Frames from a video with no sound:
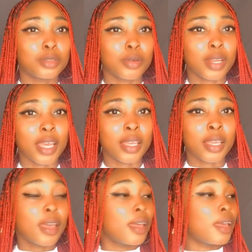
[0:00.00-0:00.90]
like,
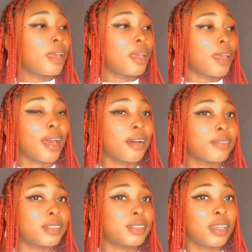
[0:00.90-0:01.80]
hey, I have an
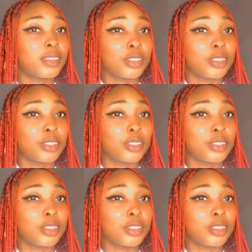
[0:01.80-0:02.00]
agent.